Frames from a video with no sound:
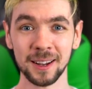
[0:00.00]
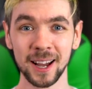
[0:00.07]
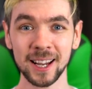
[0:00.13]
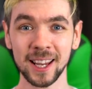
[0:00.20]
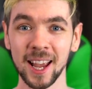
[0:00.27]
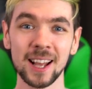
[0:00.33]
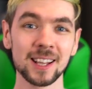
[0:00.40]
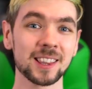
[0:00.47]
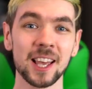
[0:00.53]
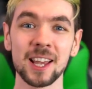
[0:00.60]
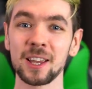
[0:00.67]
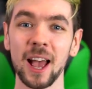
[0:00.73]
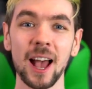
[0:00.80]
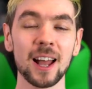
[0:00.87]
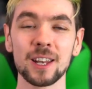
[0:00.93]
I can't
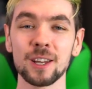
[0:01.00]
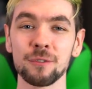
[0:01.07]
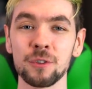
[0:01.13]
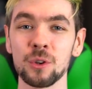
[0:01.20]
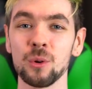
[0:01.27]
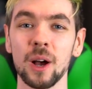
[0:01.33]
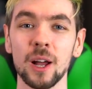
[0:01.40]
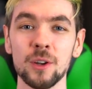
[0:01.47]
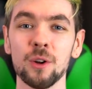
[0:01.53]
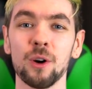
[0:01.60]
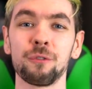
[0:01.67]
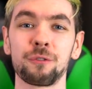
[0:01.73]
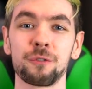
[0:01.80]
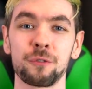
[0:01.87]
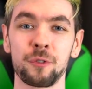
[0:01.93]
thank any of you
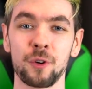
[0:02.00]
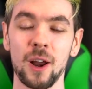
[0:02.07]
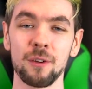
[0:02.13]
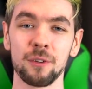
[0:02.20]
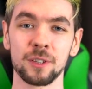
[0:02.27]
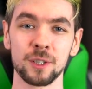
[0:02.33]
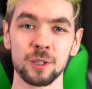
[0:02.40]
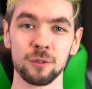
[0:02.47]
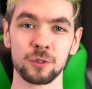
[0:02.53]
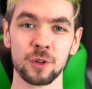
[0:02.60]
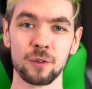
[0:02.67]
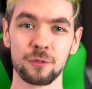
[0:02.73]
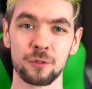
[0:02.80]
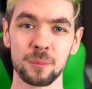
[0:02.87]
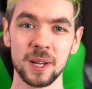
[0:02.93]
enough for everything you've
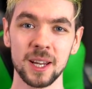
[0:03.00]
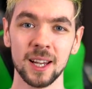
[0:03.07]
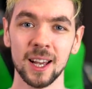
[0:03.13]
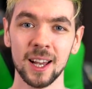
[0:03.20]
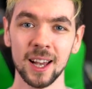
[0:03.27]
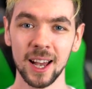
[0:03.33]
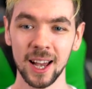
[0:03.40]
done for me.